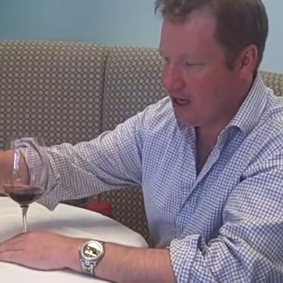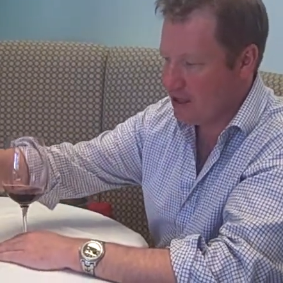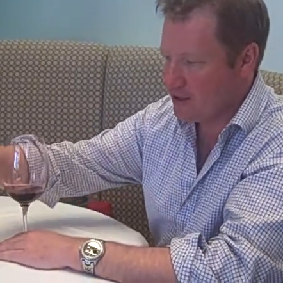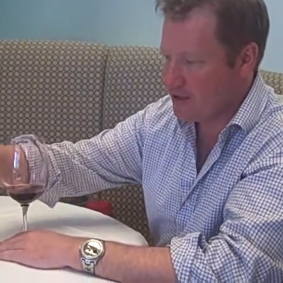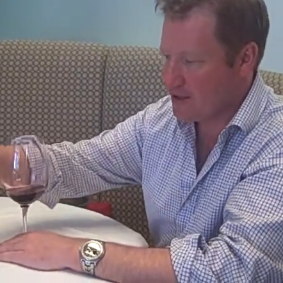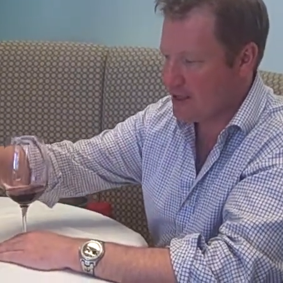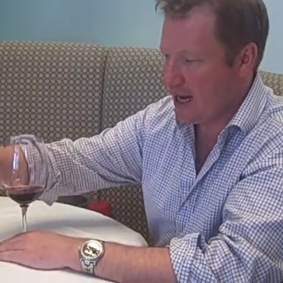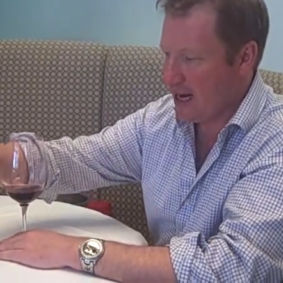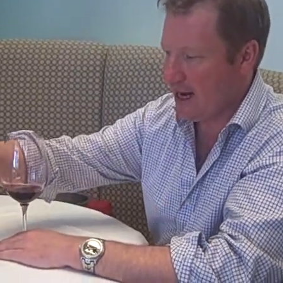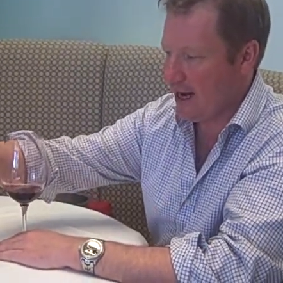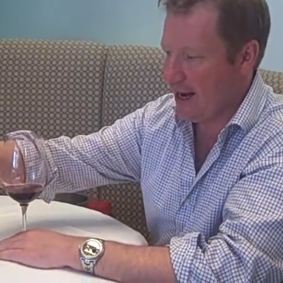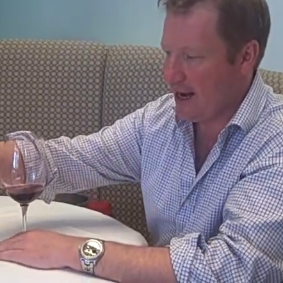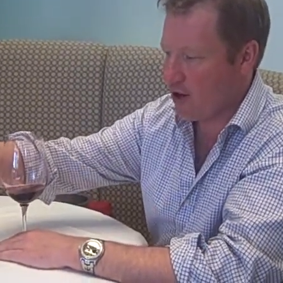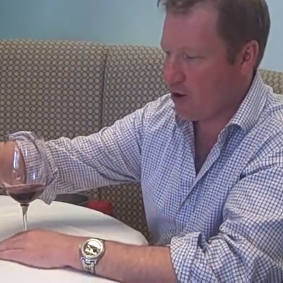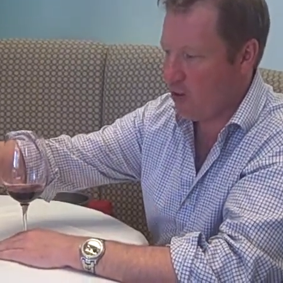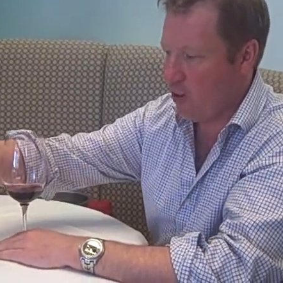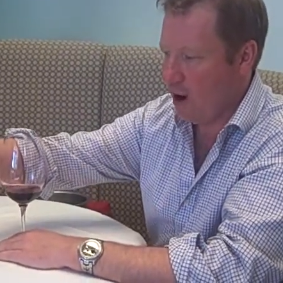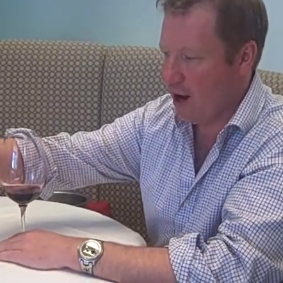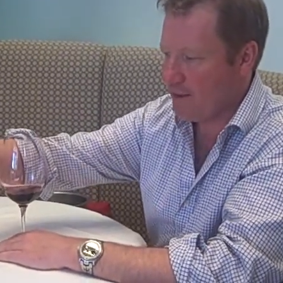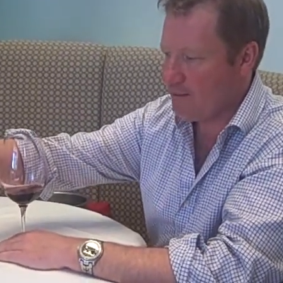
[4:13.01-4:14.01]
start out
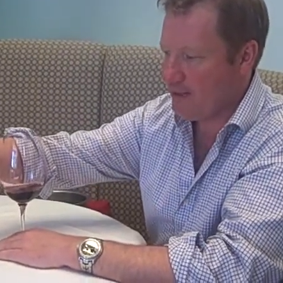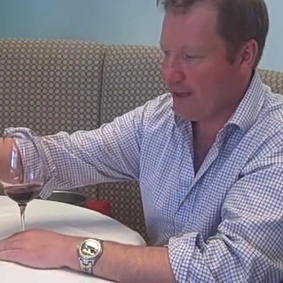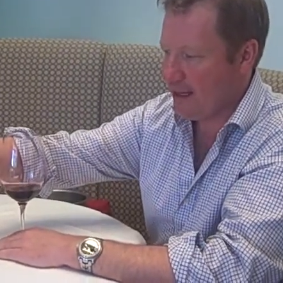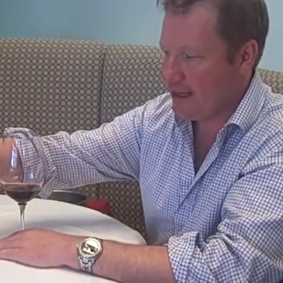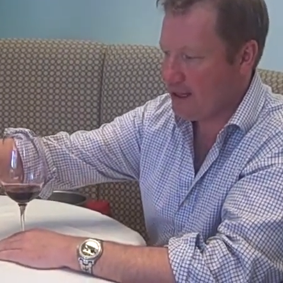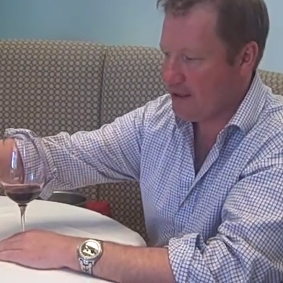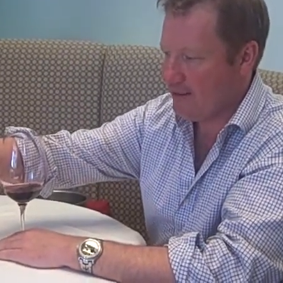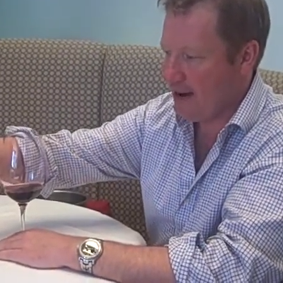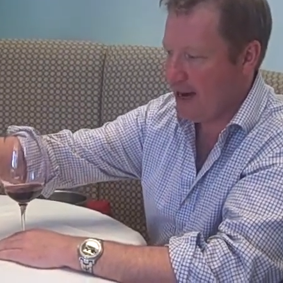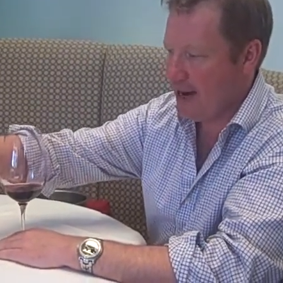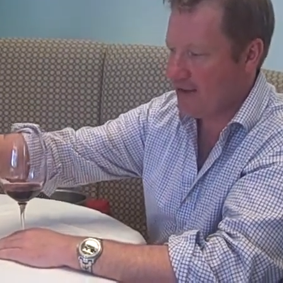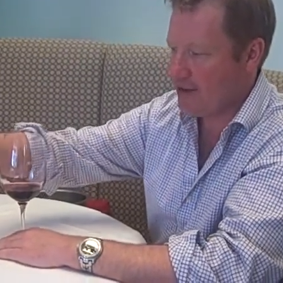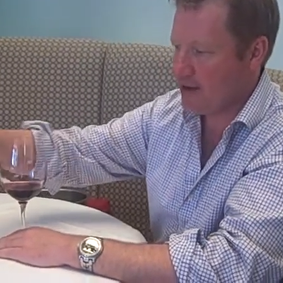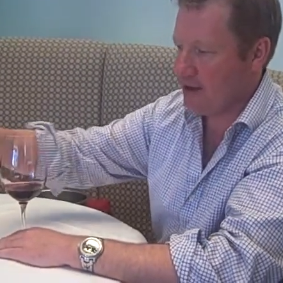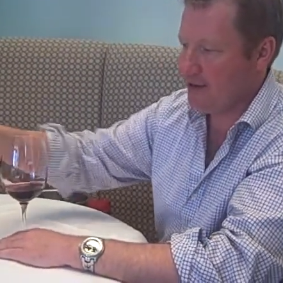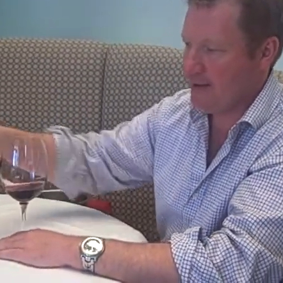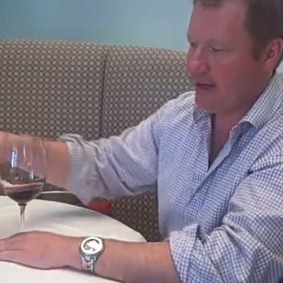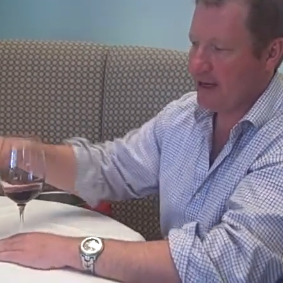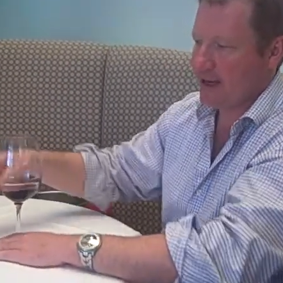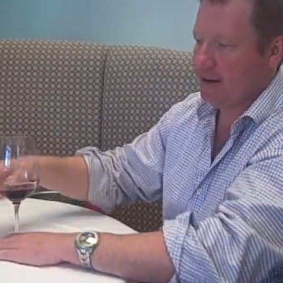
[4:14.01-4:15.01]
quite big in the mouth
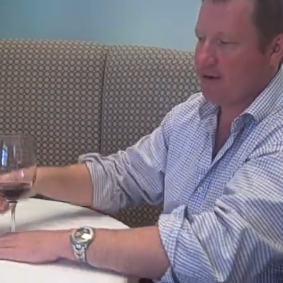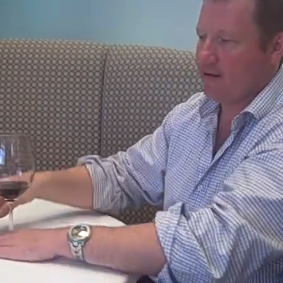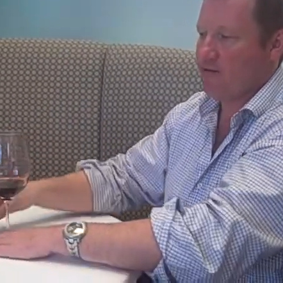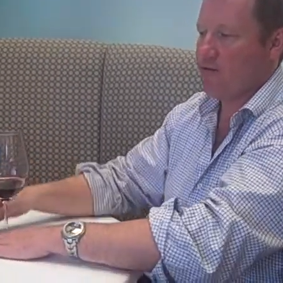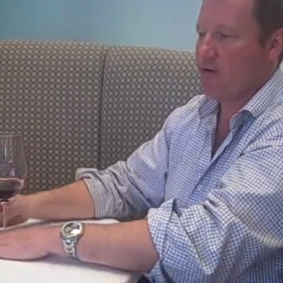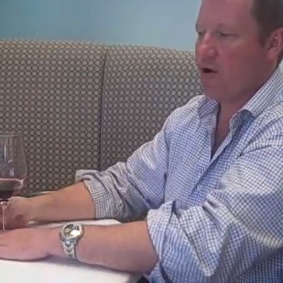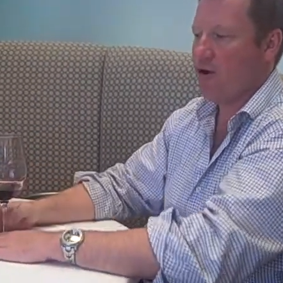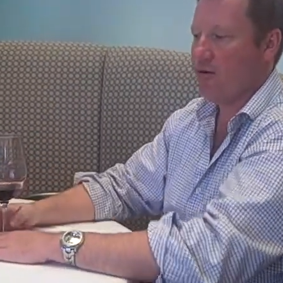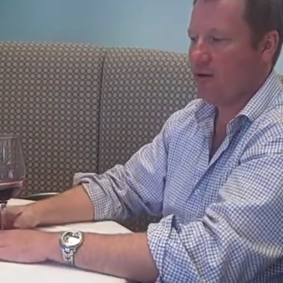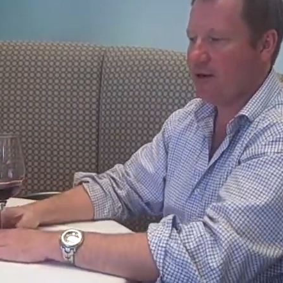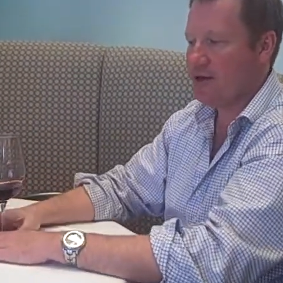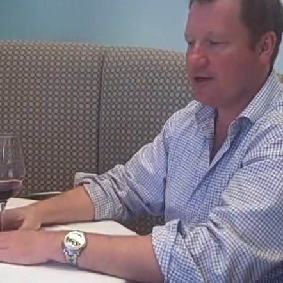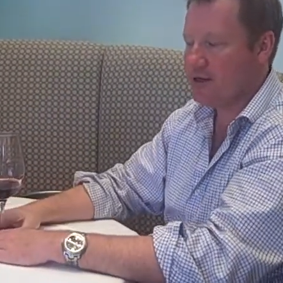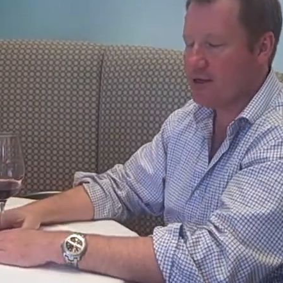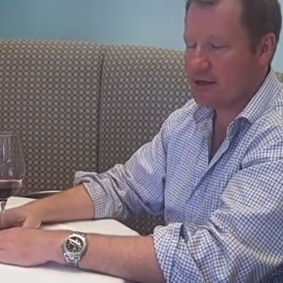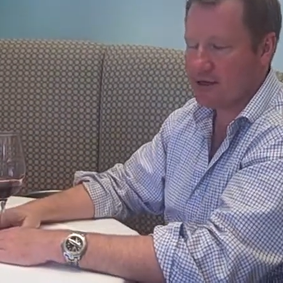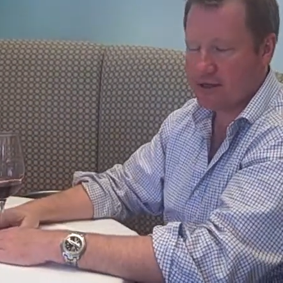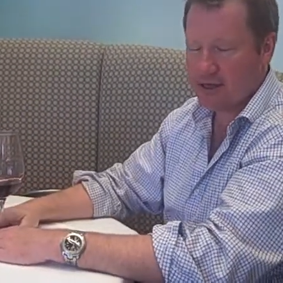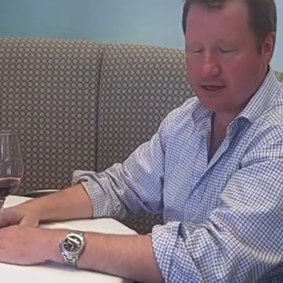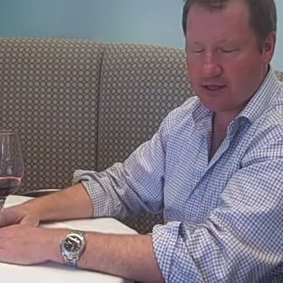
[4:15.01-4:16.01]
and then roll into
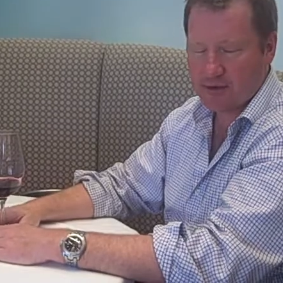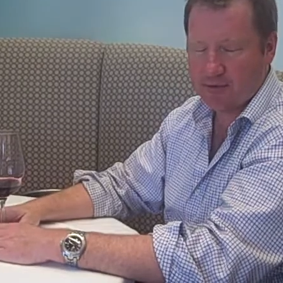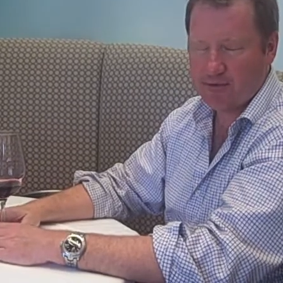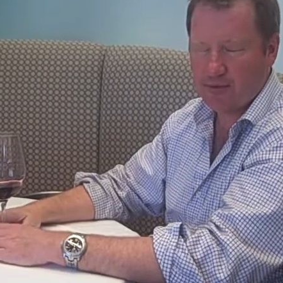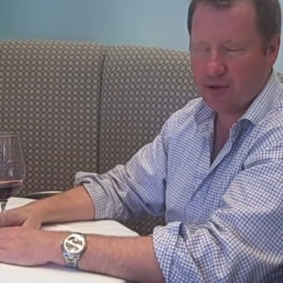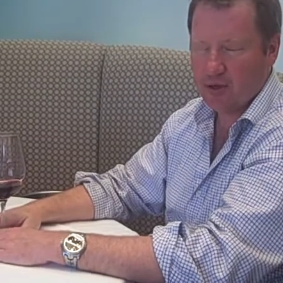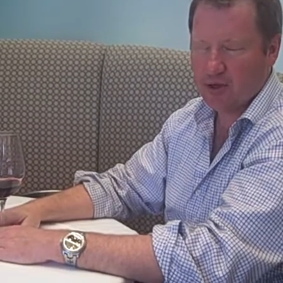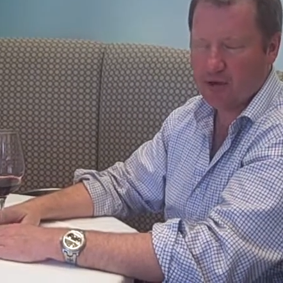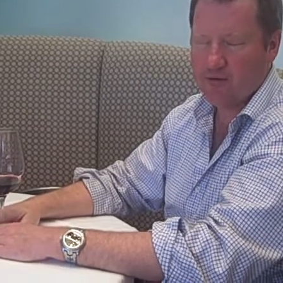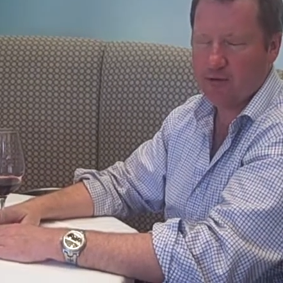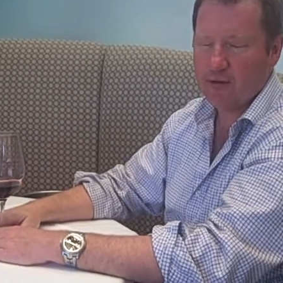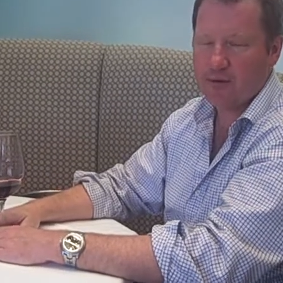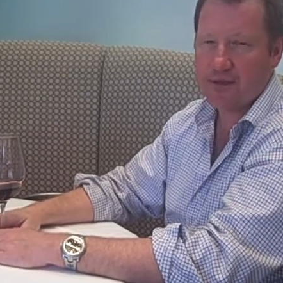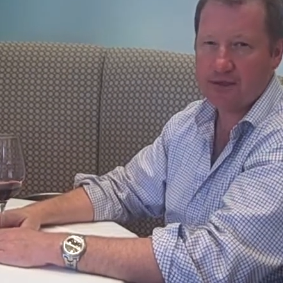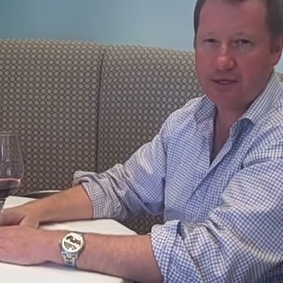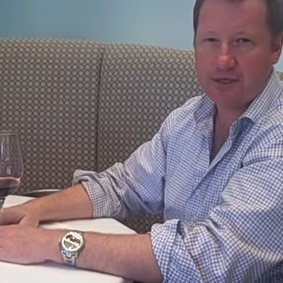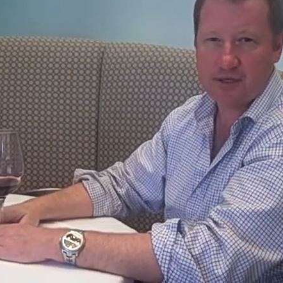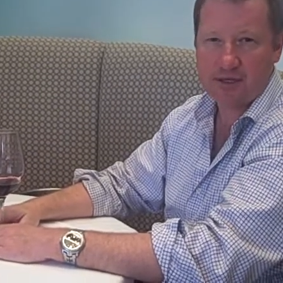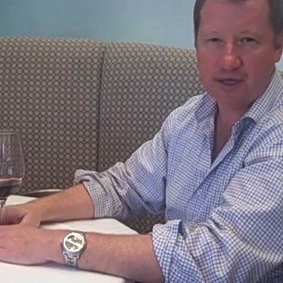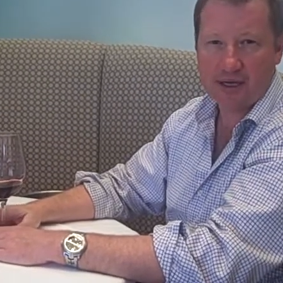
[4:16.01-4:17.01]
just such beautiful,
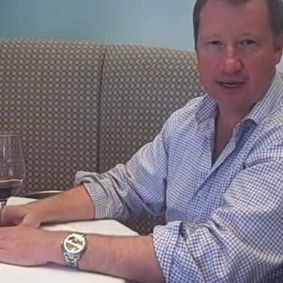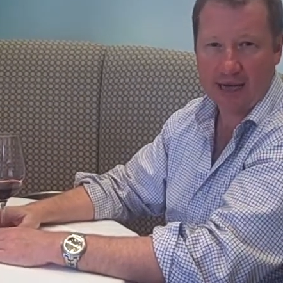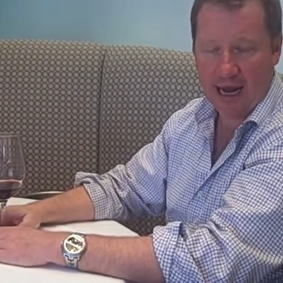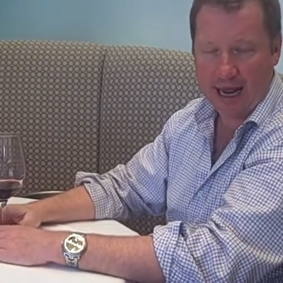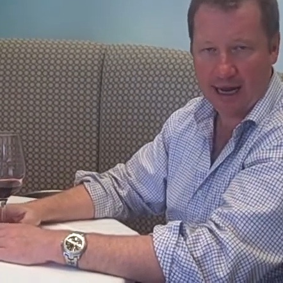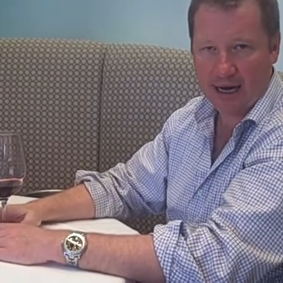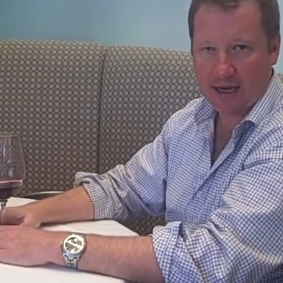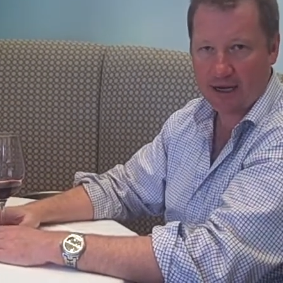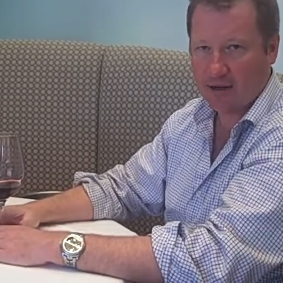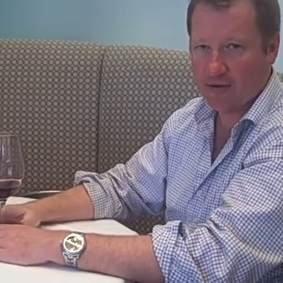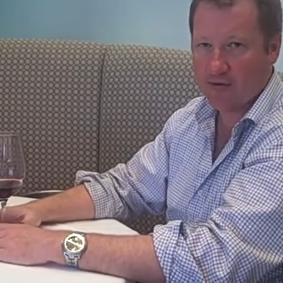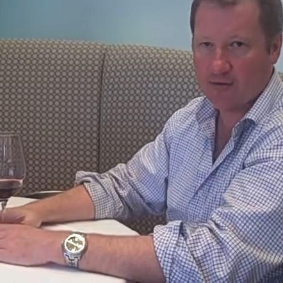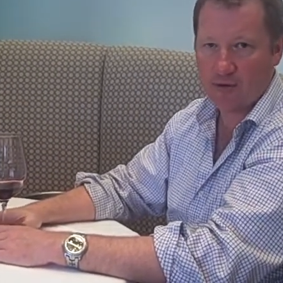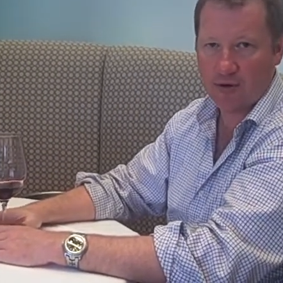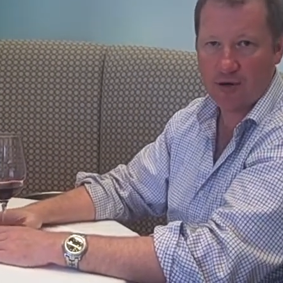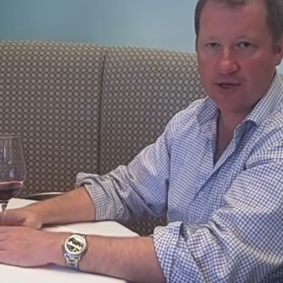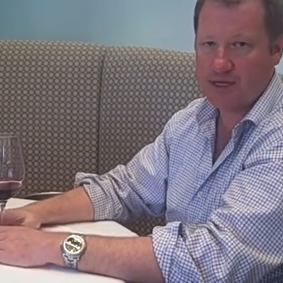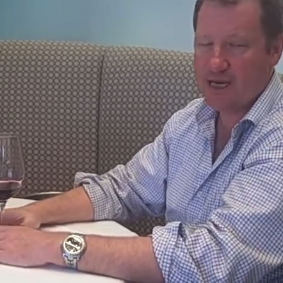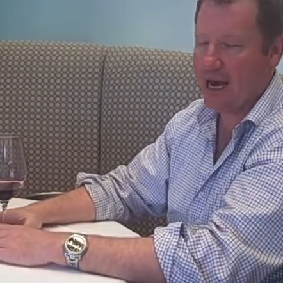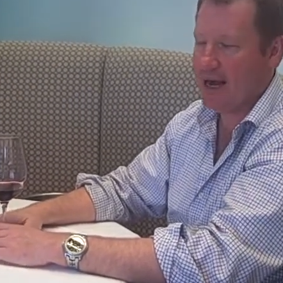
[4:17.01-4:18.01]
persistent, elegant
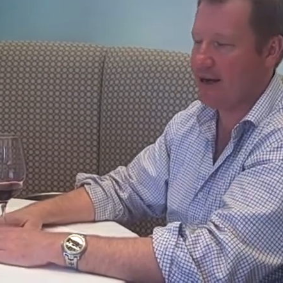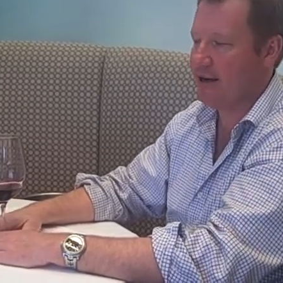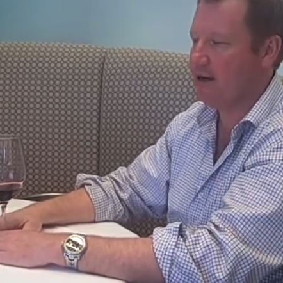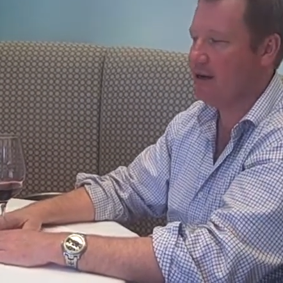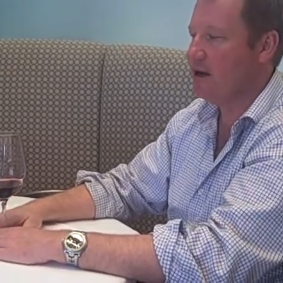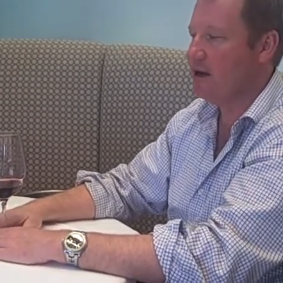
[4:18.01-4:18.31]
fruit tannin.